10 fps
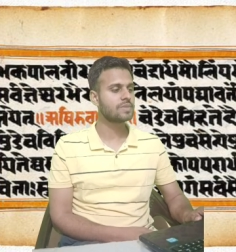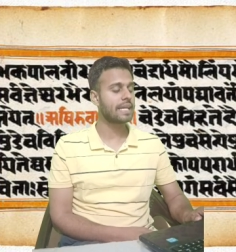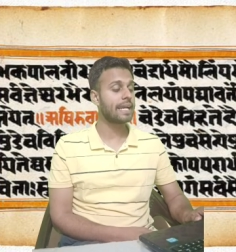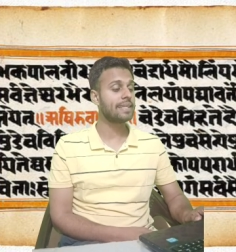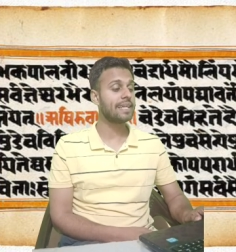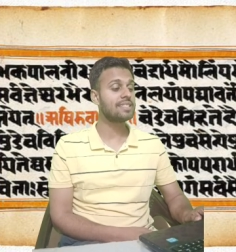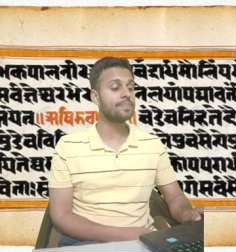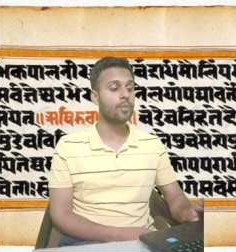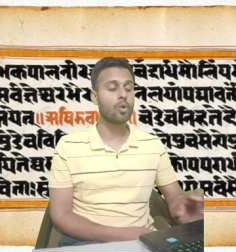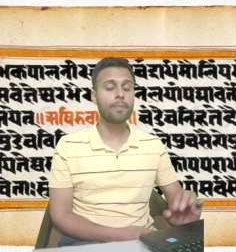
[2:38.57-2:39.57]
and there is
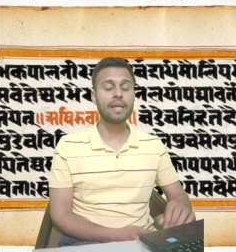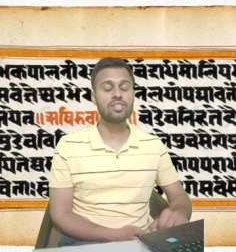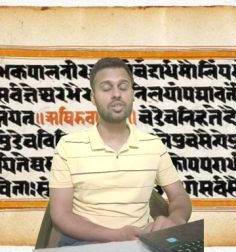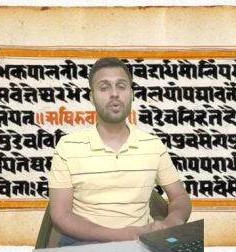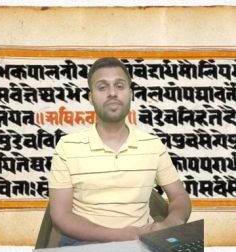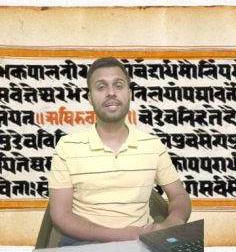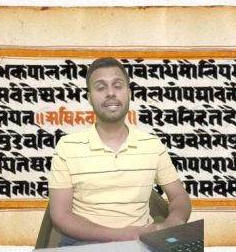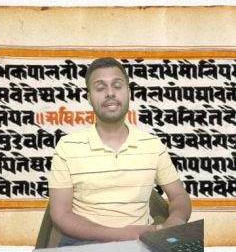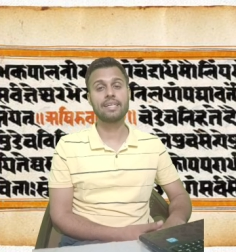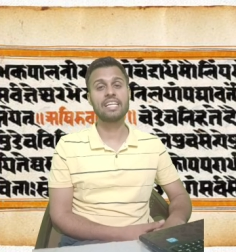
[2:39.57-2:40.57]
more mention of the
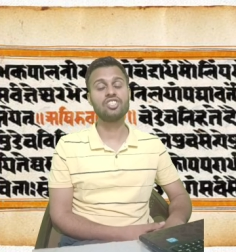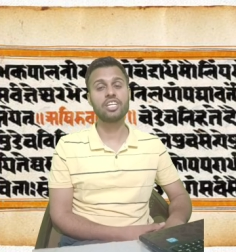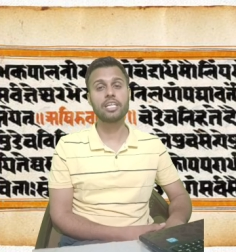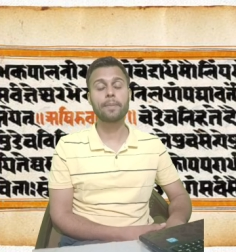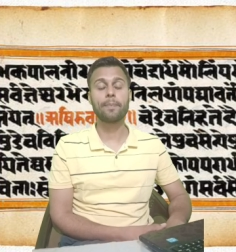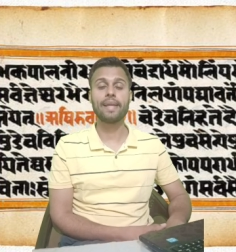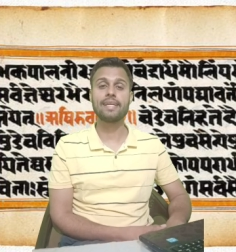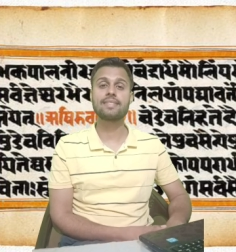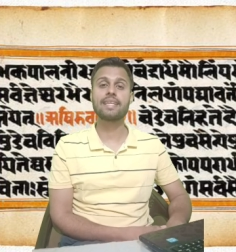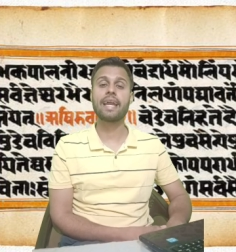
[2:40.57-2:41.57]
Gangetic
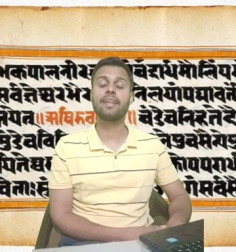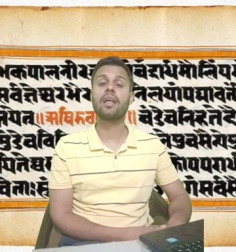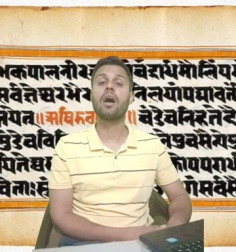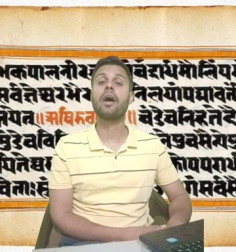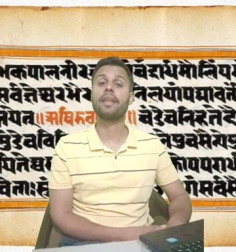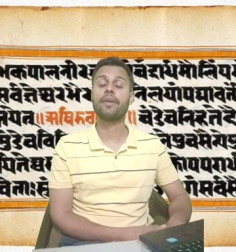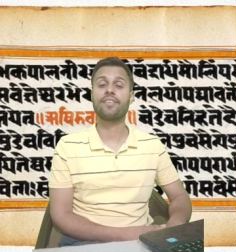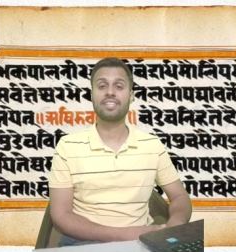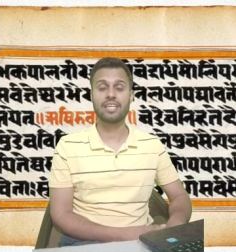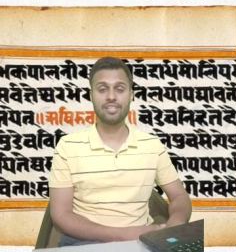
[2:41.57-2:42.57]
plains and the
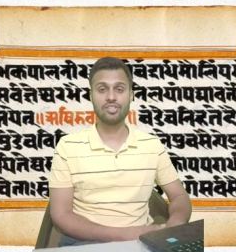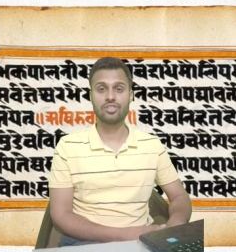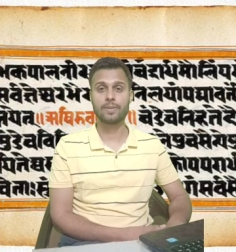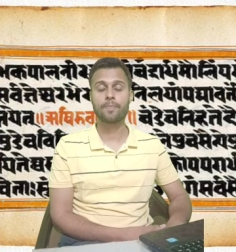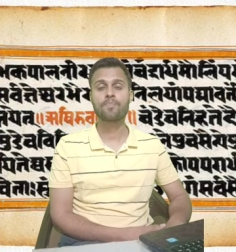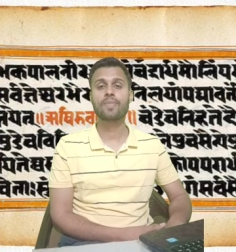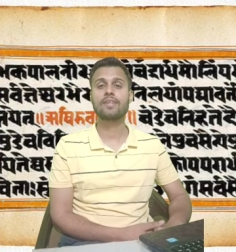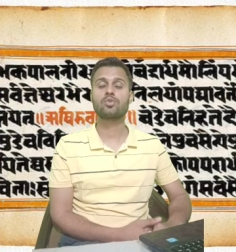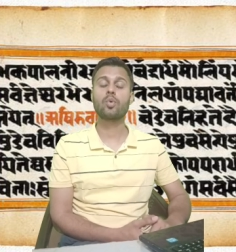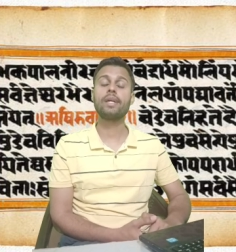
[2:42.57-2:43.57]
Aryavrata region.
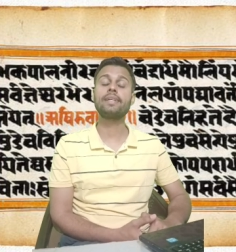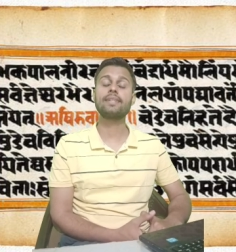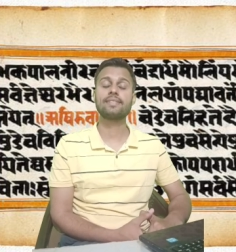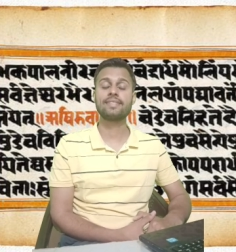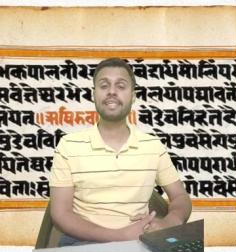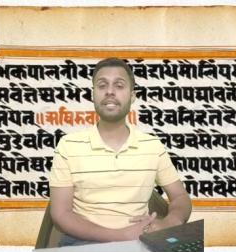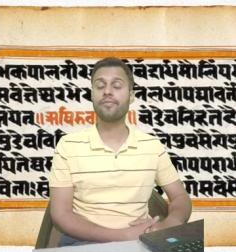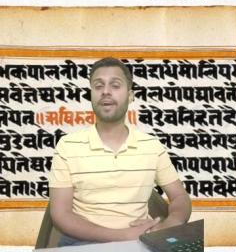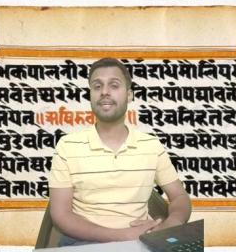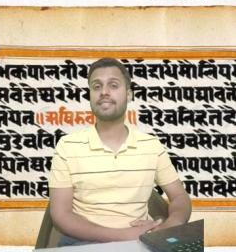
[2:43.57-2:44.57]
So it
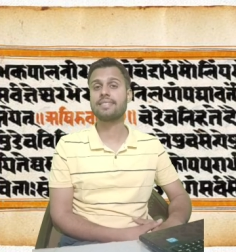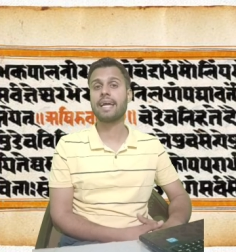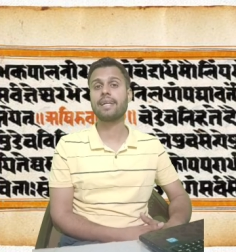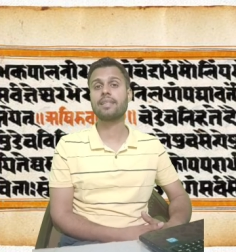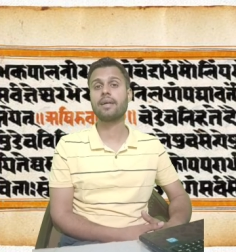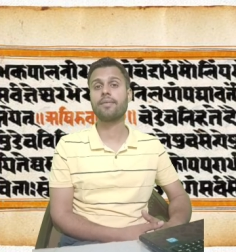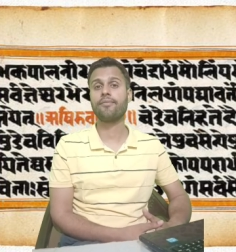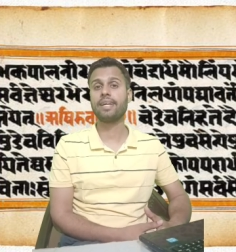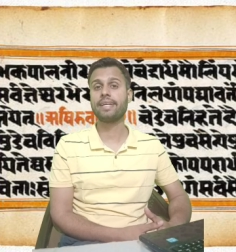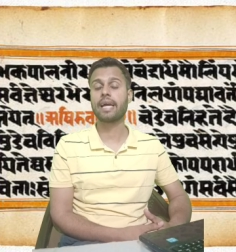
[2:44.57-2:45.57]
signifies that
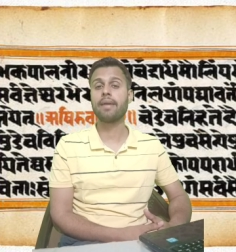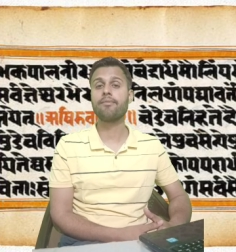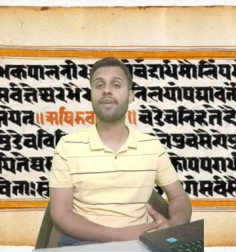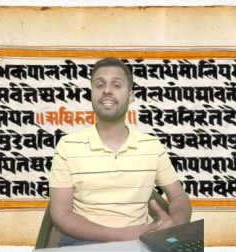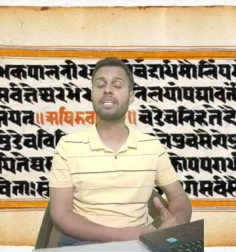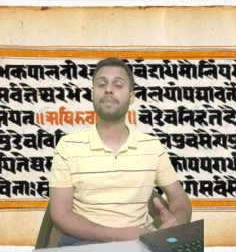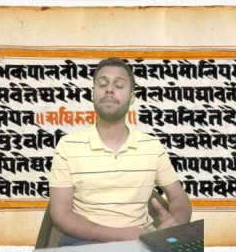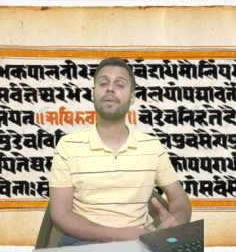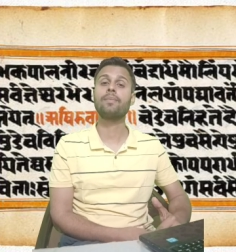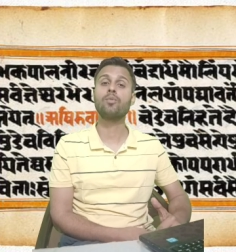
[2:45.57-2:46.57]
with time Vedic
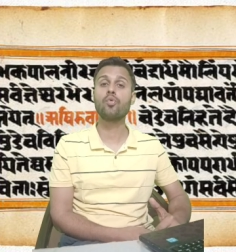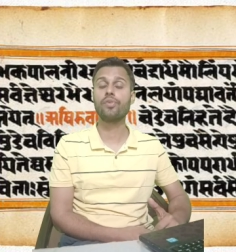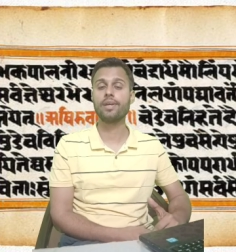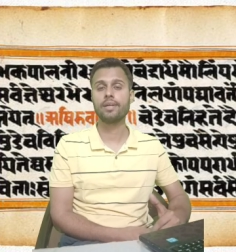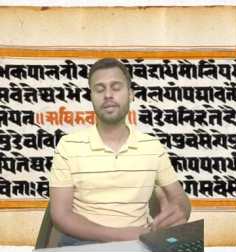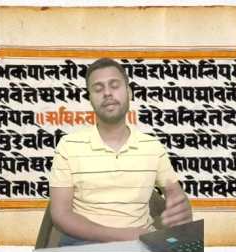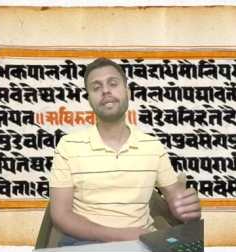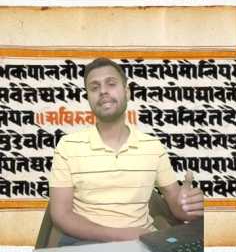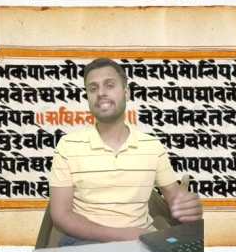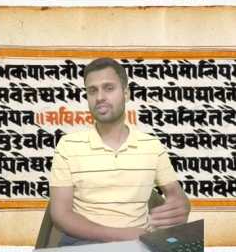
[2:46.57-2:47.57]
people moved
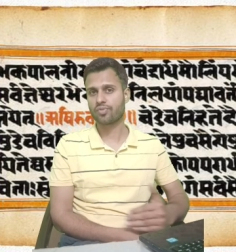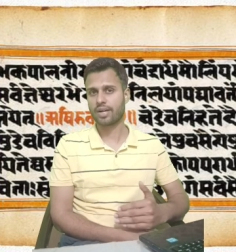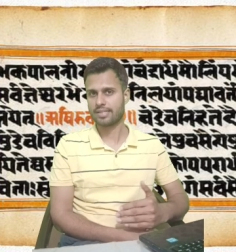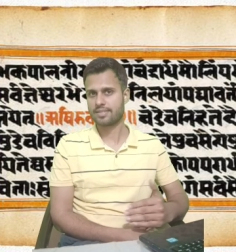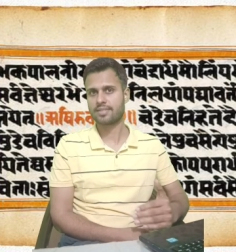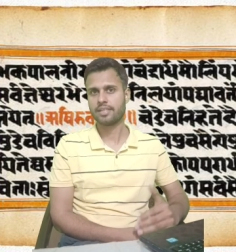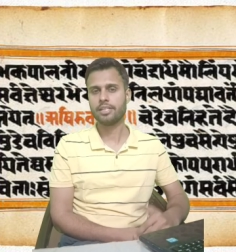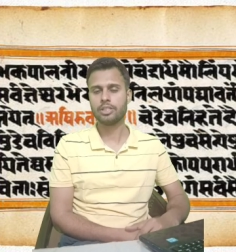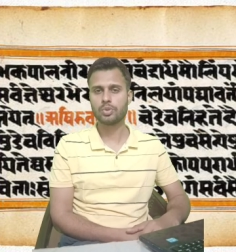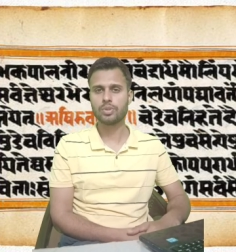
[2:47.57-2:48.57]
eastwards
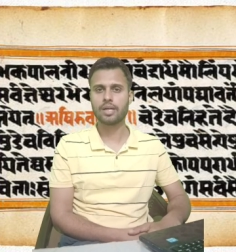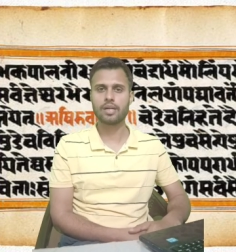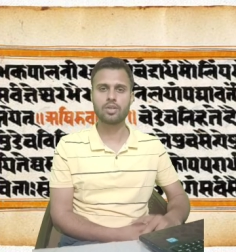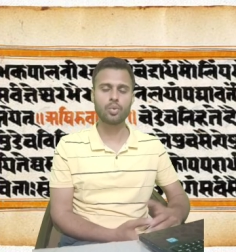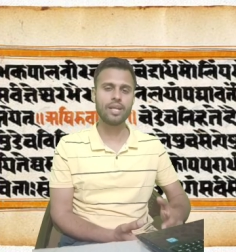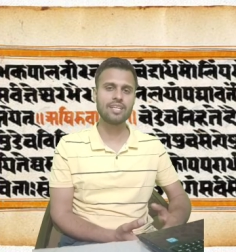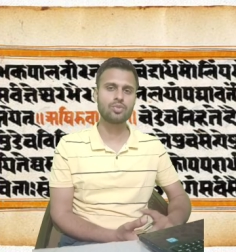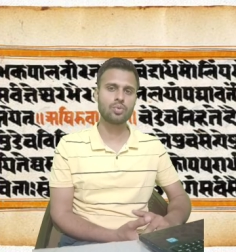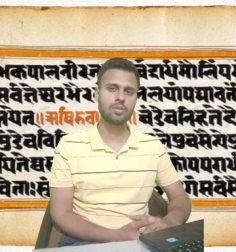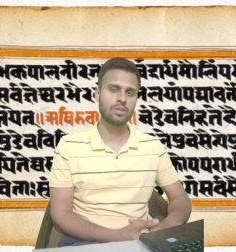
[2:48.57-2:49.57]
into the today's
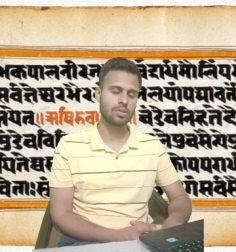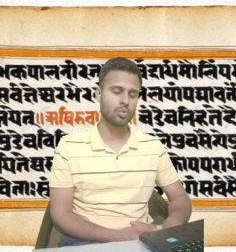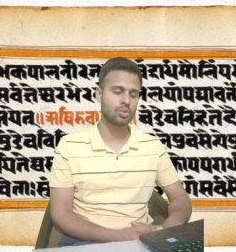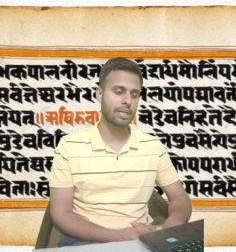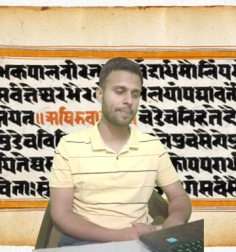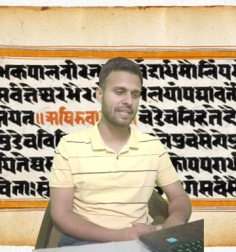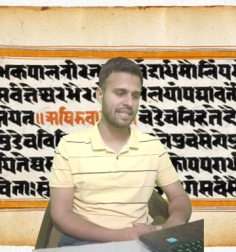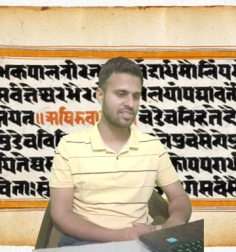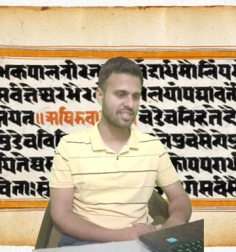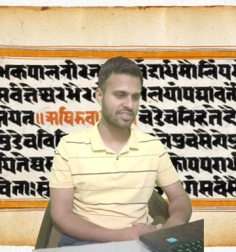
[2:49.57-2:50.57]
Uttar
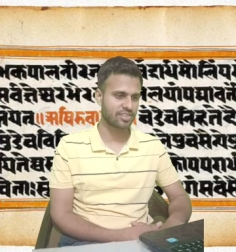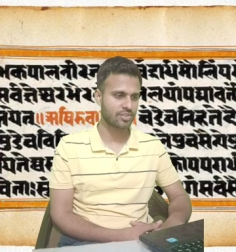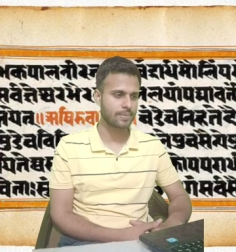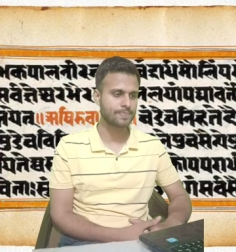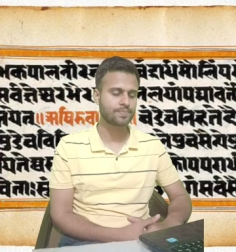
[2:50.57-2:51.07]
Pradesh, etc.